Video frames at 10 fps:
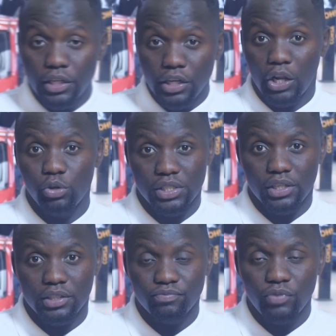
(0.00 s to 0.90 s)

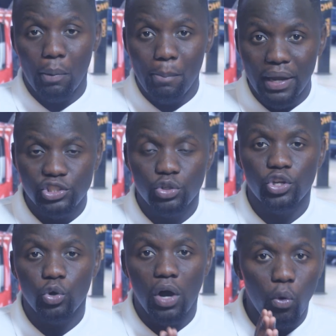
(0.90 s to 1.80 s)
closing, make sure
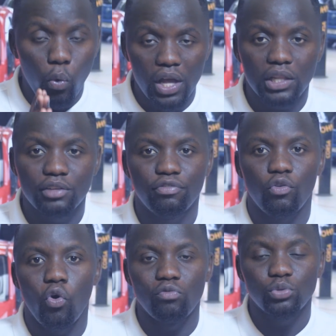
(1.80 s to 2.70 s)
you are well
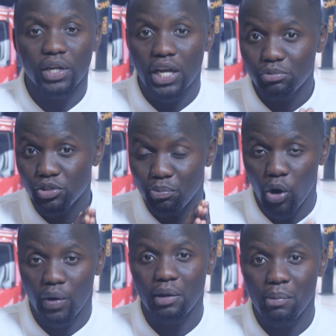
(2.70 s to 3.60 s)
informed when it comes to
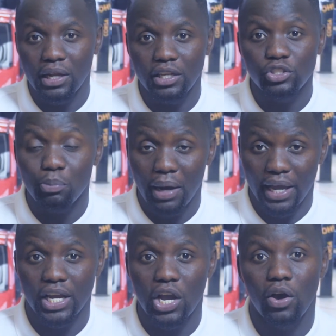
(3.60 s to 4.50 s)
borrowing money to buy
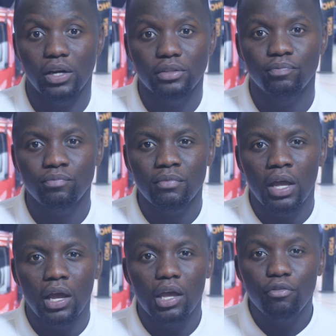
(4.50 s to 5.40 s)
a car.
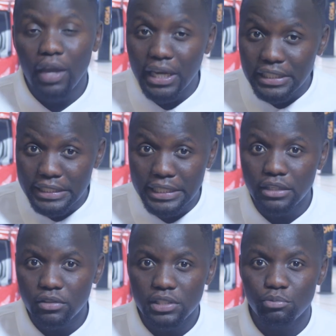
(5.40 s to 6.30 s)
If a
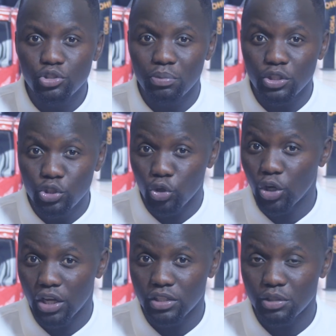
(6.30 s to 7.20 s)
deal seems to be too
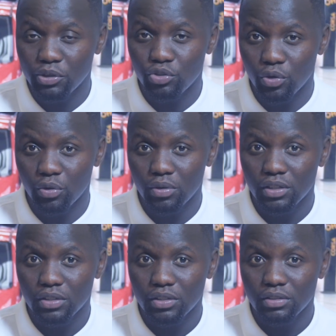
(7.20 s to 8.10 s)
good to be true,
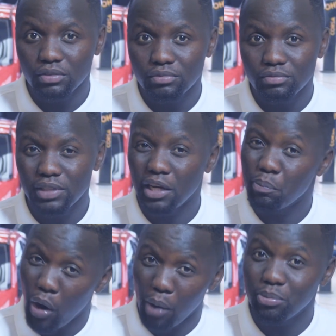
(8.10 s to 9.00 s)
then it
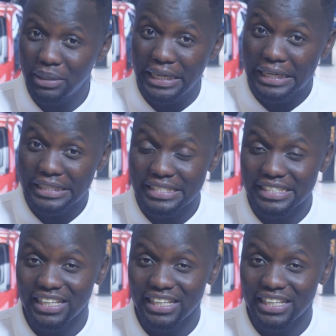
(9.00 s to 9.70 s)
probably is.